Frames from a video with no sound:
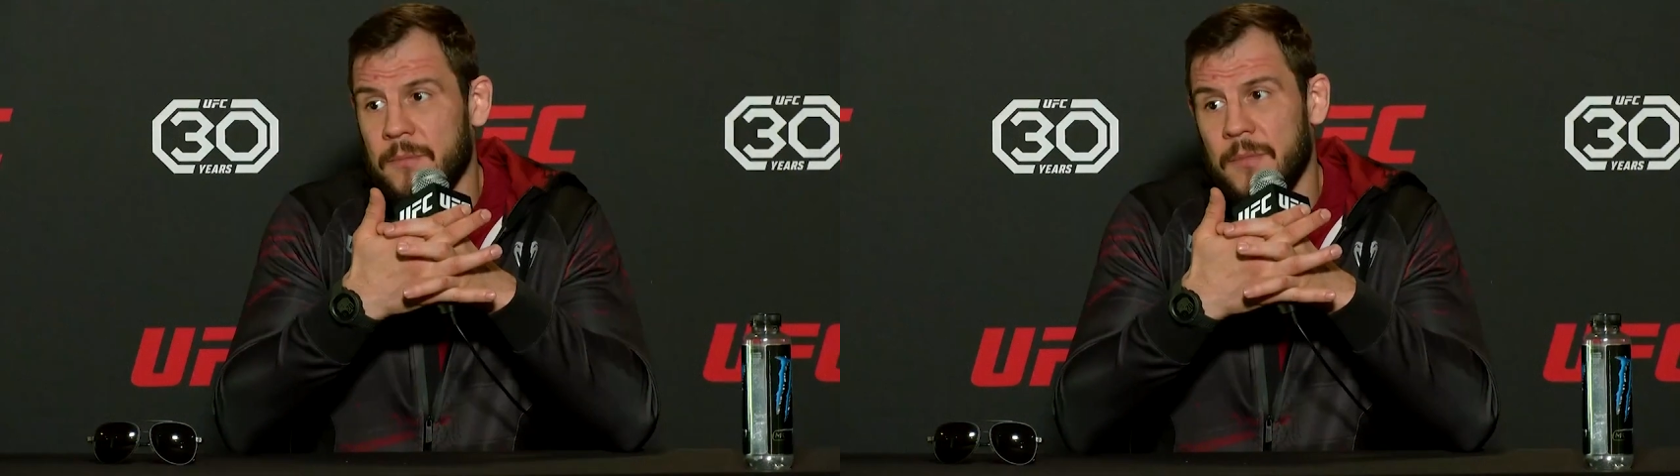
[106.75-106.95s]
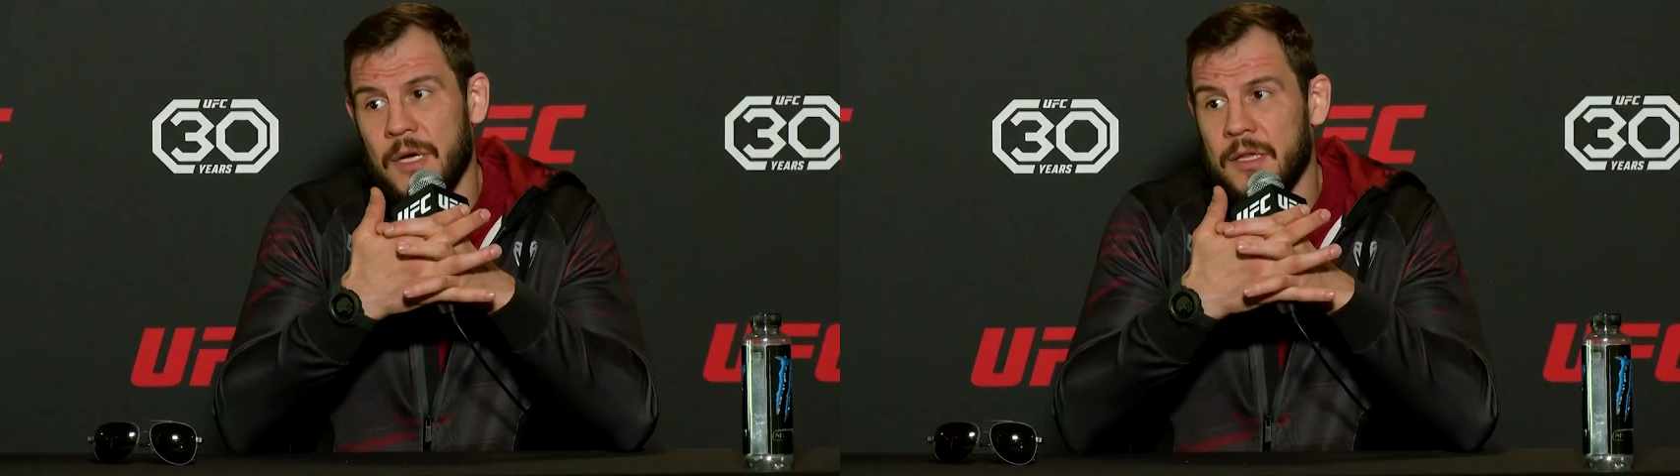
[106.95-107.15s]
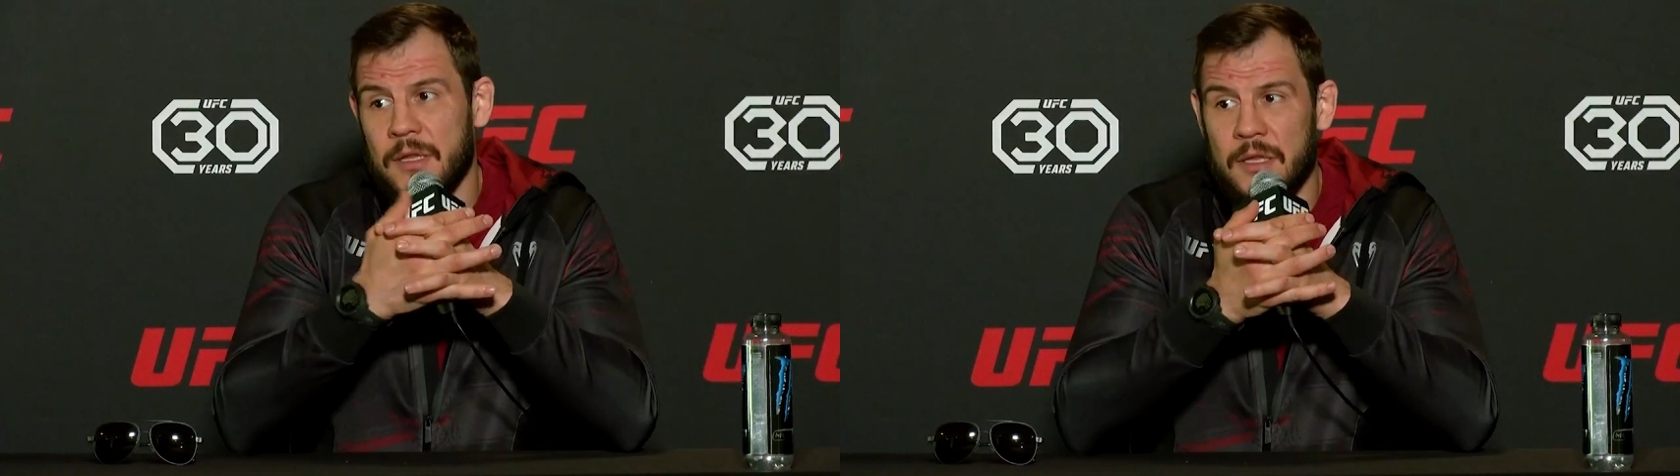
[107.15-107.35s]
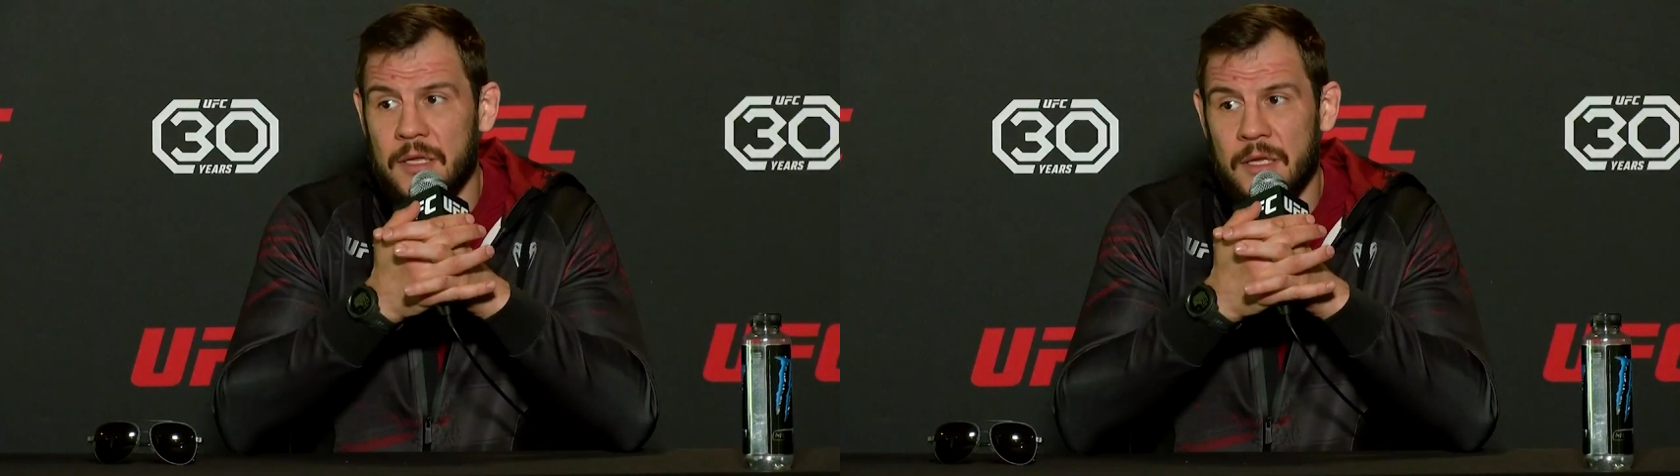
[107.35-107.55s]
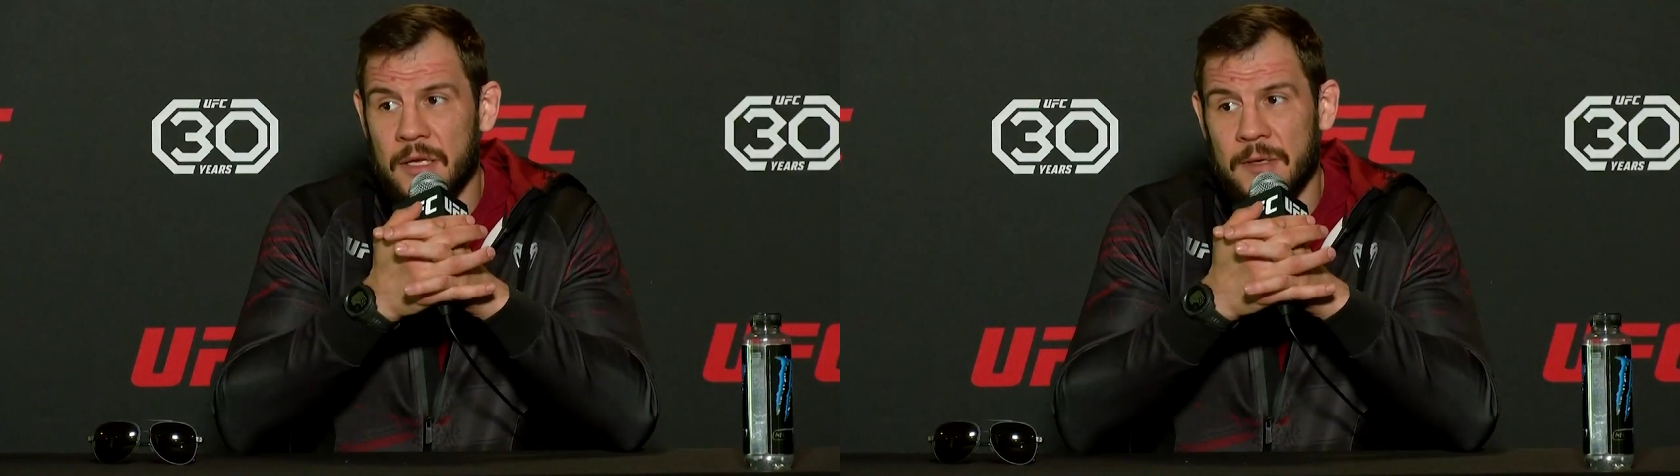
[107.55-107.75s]
but
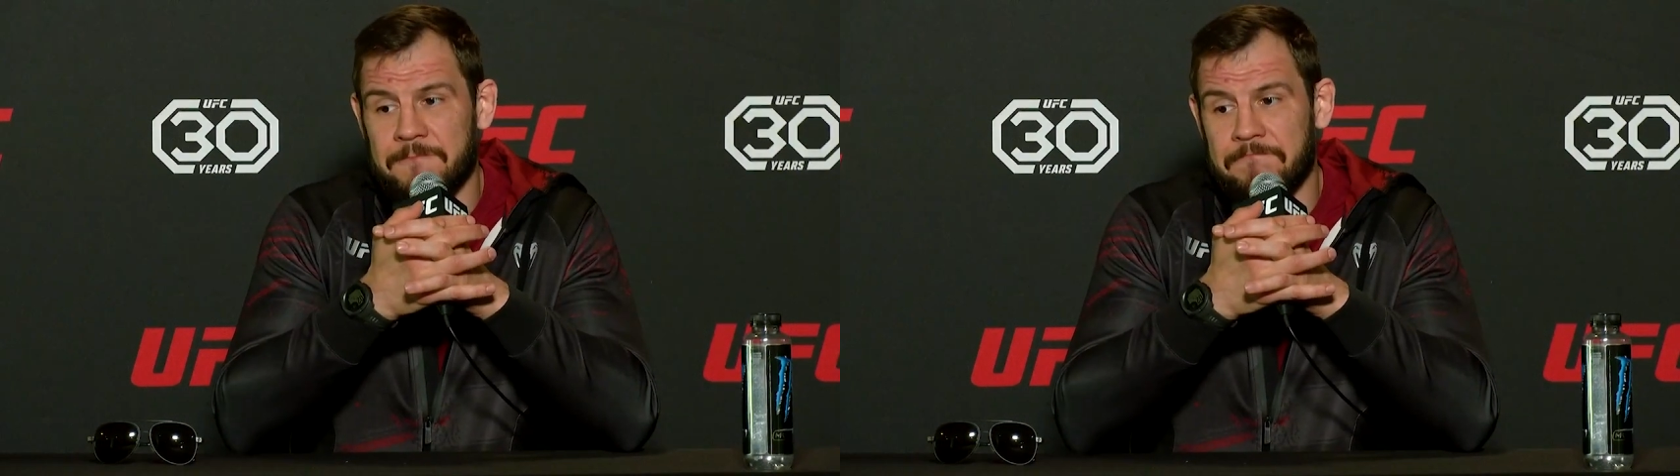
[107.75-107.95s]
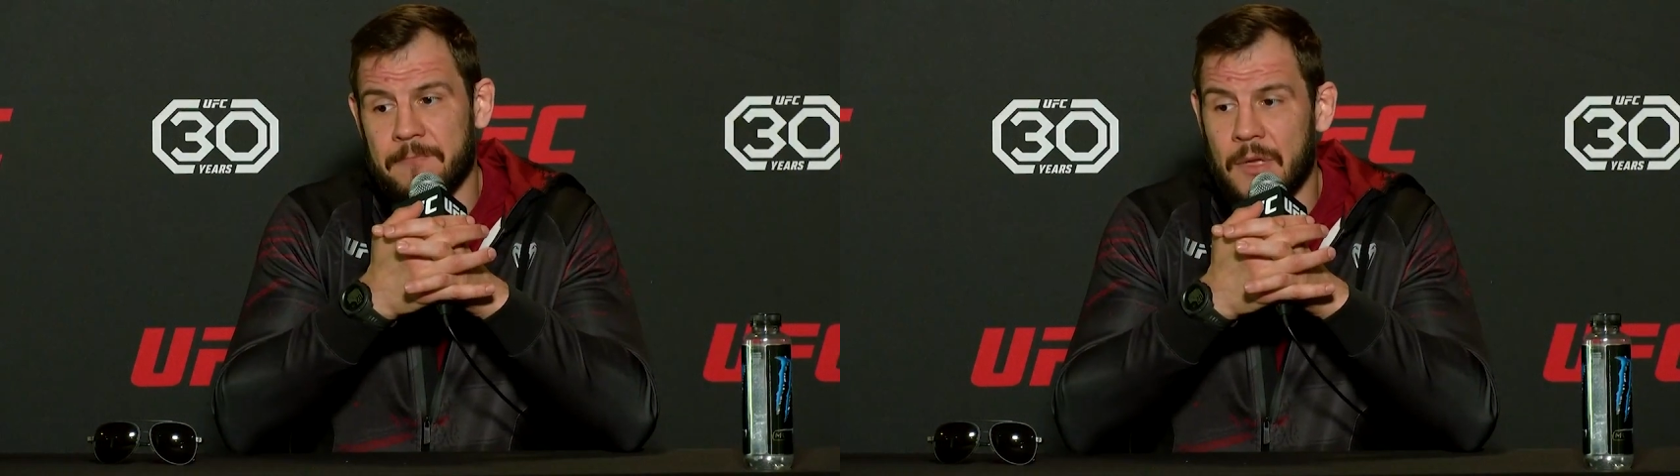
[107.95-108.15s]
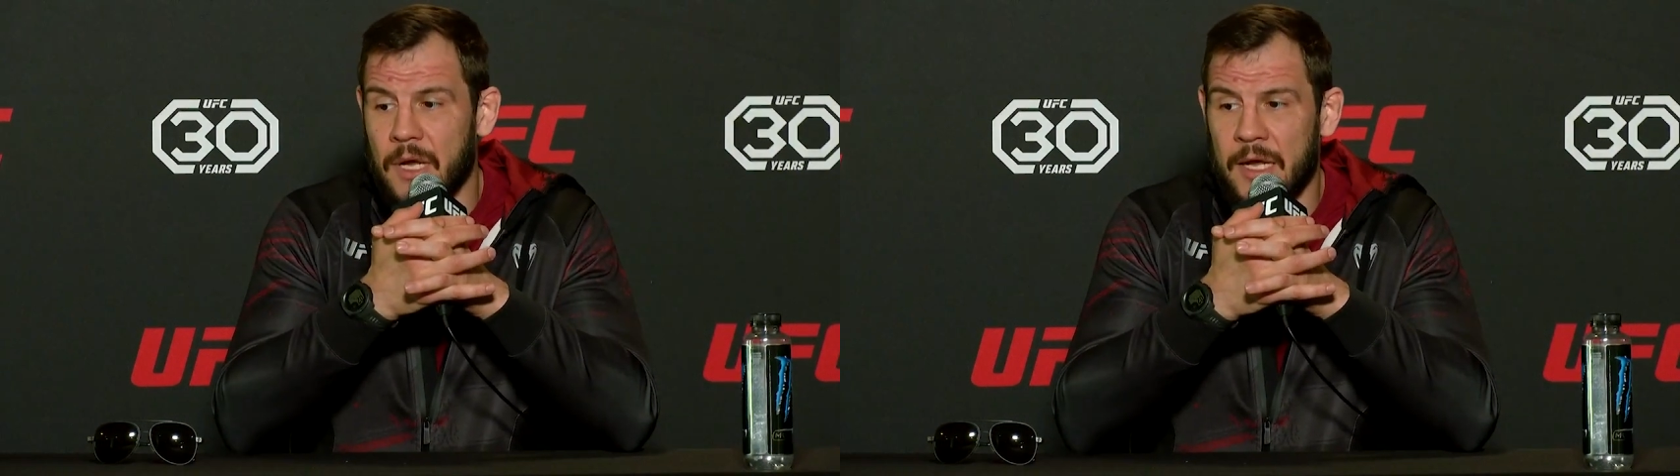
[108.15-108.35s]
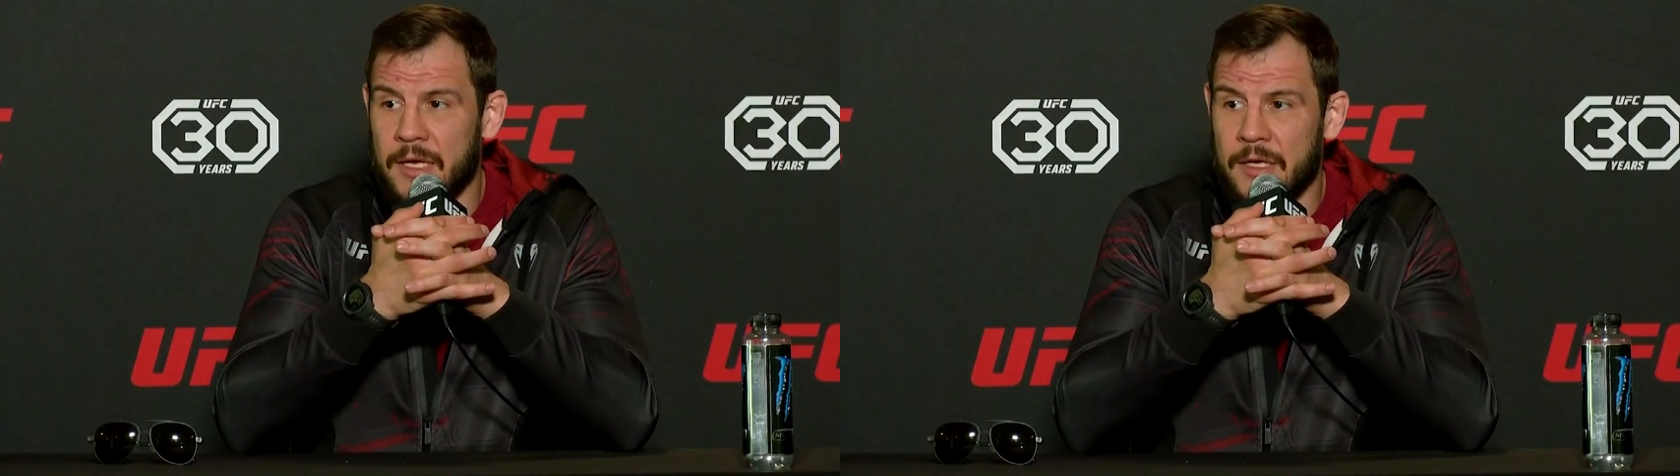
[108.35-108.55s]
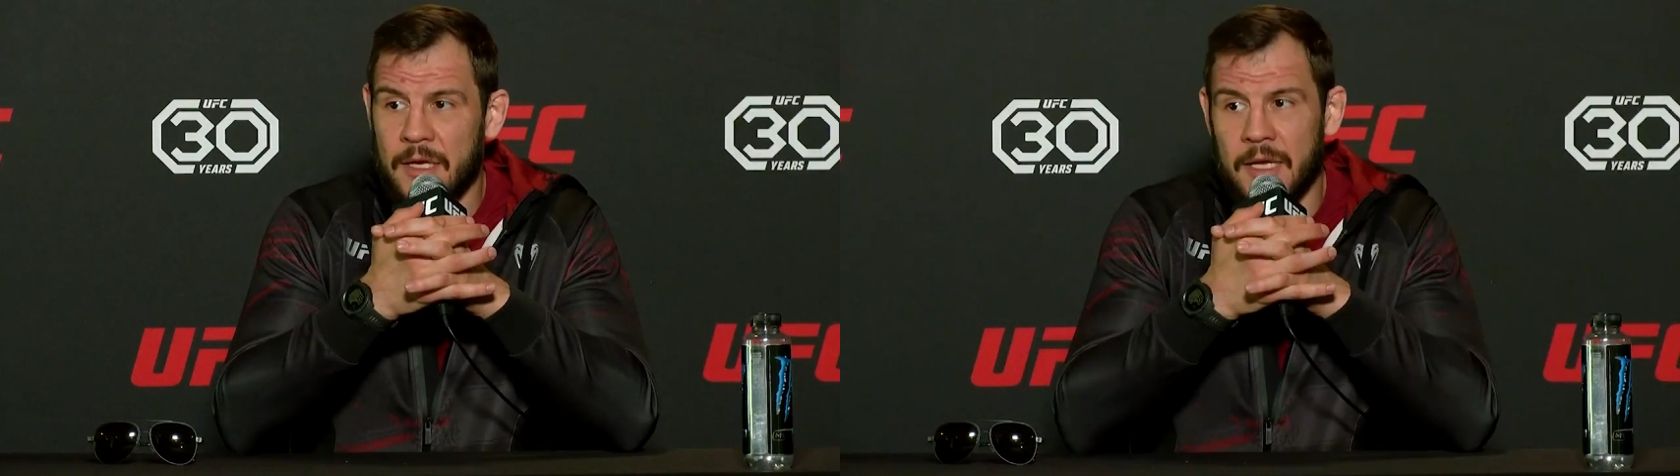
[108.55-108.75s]
I